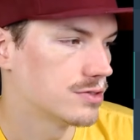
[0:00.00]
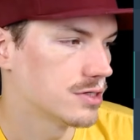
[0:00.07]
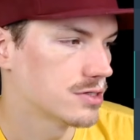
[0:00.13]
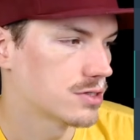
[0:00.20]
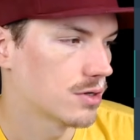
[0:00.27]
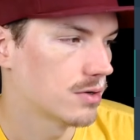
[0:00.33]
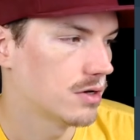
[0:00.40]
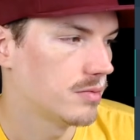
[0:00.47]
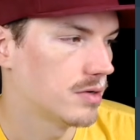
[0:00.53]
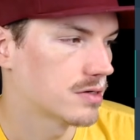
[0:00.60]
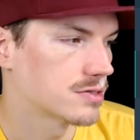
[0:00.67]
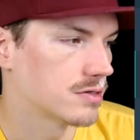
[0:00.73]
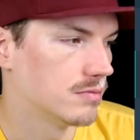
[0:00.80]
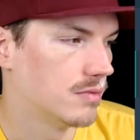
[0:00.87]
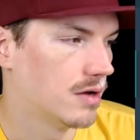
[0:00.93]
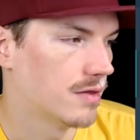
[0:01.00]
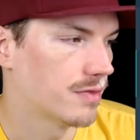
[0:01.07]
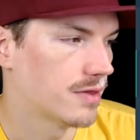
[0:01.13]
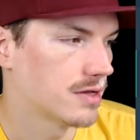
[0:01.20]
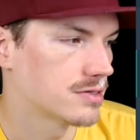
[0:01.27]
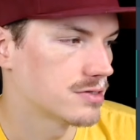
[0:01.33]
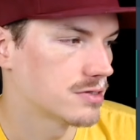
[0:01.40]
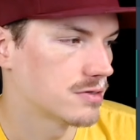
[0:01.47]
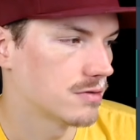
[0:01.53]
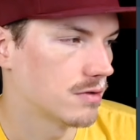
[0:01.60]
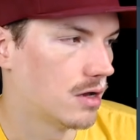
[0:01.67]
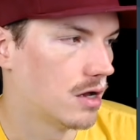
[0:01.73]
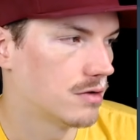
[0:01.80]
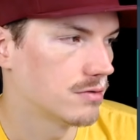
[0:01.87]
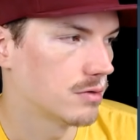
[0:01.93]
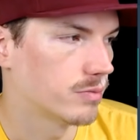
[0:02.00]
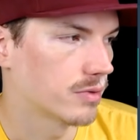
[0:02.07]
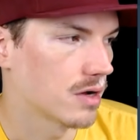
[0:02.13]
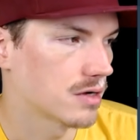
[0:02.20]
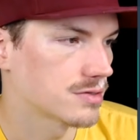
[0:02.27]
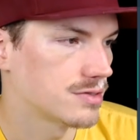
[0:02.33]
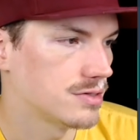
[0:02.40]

$30 a month, that's 100 proxies.